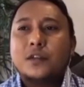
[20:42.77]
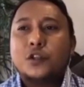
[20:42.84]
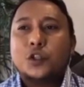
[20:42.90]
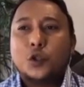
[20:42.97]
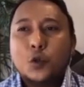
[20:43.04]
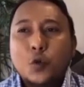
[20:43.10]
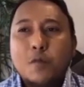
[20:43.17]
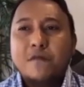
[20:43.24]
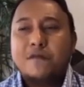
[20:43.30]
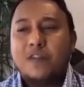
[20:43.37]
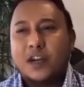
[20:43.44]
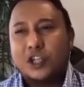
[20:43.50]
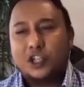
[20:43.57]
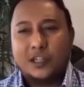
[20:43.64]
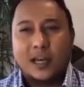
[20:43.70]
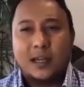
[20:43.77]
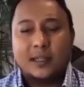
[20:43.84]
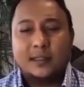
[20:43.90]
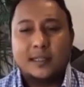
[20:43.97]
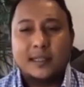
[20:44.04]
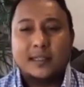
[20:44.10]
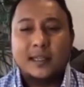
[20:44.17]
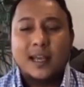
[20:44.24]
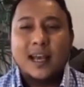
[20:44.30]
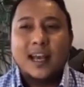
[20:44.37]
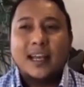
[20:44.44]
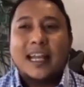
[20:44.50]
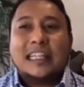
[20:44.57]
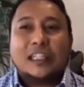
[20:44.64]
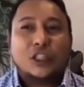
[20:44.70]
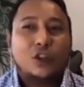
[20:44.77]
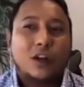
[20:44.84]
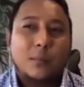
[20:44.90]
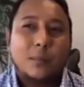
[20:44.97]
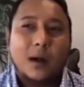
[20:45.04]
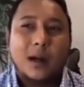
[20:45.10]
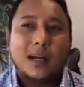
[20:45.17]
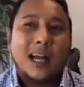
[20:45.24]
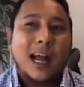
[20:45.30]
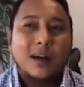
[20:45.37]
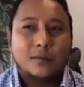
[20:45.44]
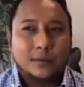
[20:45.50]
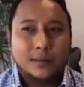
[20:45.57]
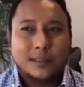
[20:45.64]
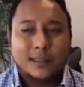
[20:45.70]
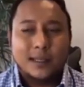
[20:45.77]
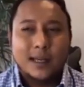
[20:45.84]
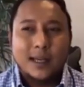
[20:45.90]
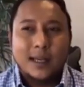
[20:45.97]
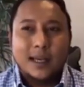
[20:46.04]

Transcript: Zoom functionalities, let's talk about accounts.